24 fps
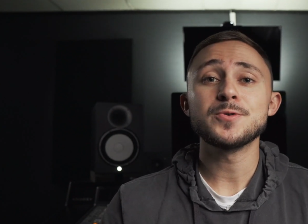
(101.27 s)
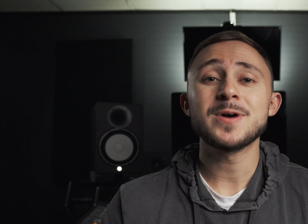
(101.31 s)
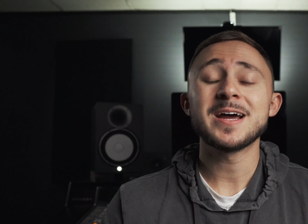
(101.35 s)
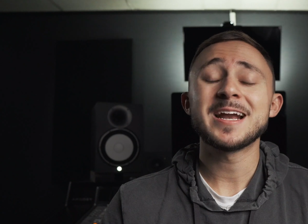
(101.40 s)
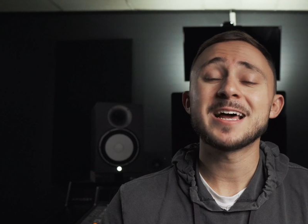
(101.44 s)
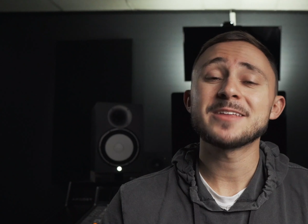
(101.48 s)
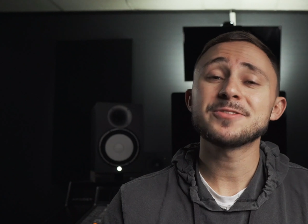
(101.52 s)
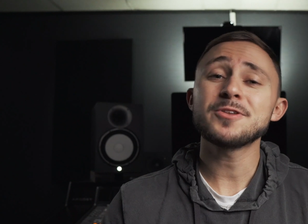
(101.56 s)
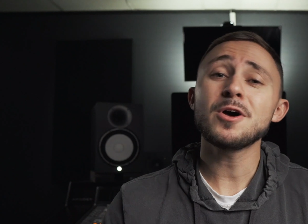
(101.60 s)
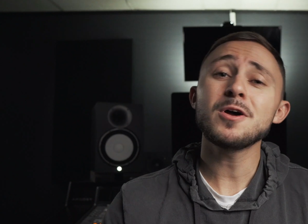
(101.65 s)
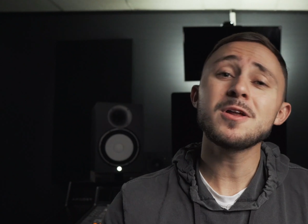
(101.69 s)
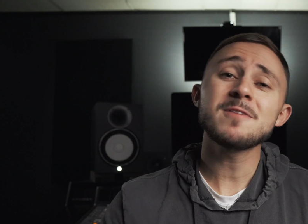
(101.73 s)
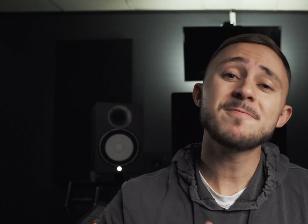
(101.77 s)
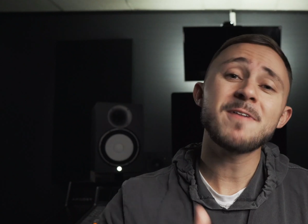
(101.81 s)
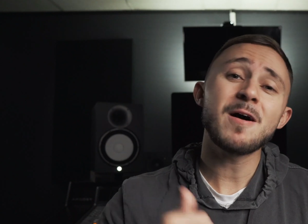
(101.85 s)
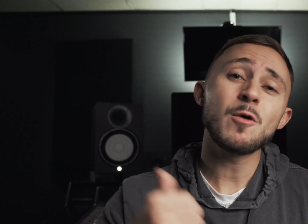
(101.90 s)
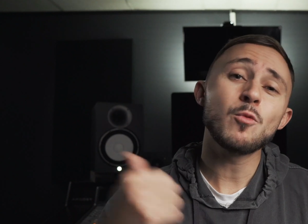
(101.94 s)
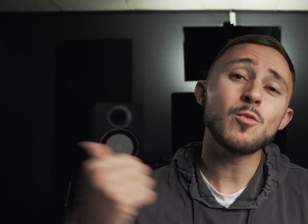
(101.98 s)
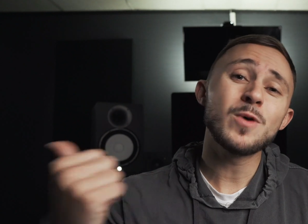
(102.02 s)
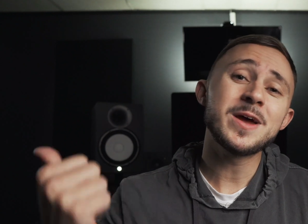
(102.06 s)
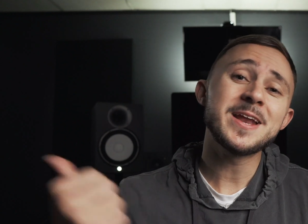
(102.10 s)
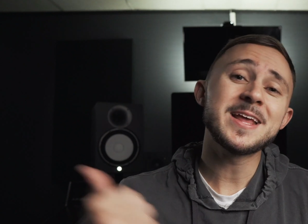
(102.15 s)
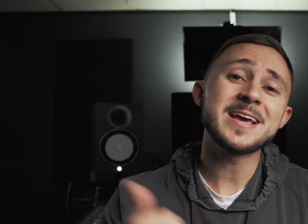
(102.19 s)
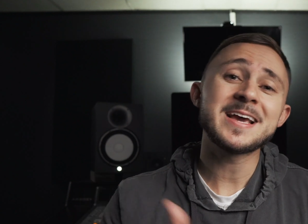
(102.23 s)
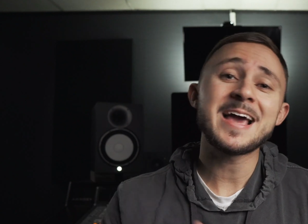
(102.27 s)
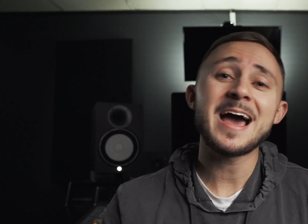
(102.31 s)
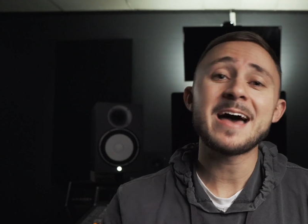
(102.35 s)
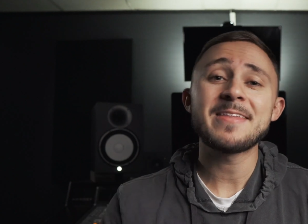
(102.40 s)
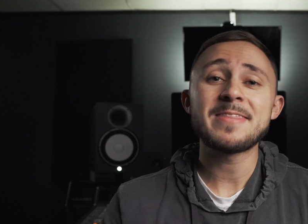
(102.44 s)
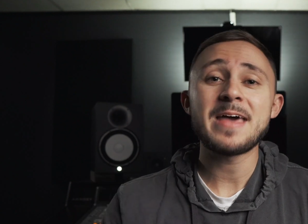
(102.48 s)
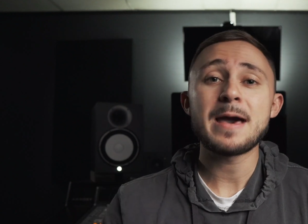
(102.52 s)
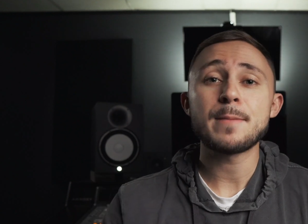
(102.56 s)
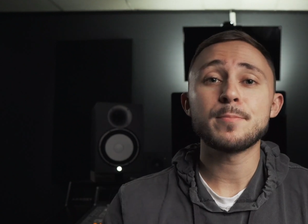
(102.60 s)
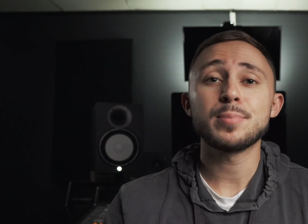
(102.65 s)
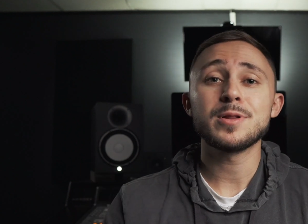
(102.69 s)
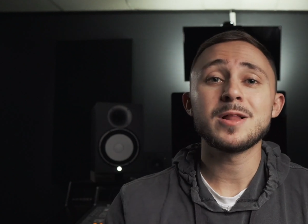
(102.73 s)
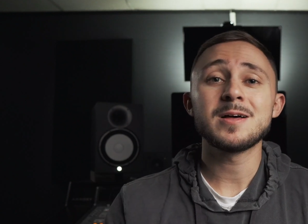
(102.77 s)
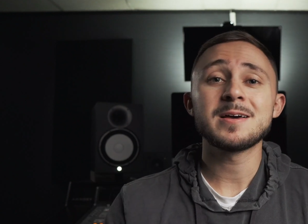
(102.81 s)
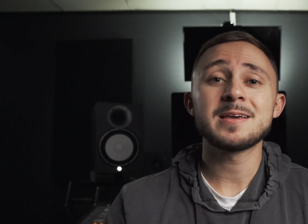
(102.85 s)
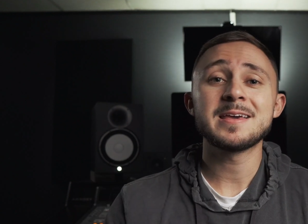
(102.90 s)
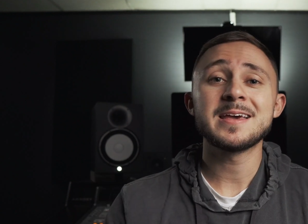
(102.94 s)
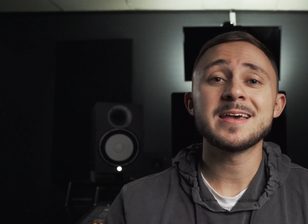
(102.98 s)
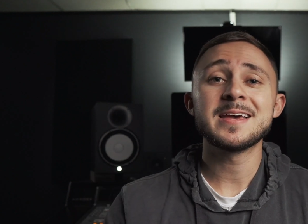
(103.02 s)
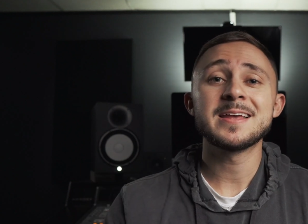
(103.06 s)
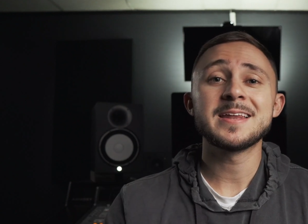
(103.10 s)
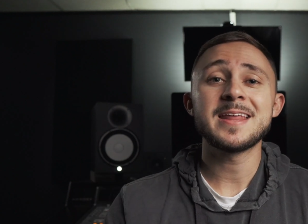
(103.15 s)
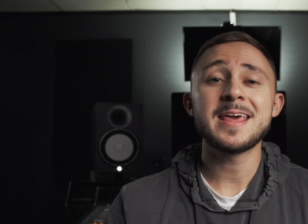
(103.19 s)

and I thought if I went and got that plugin,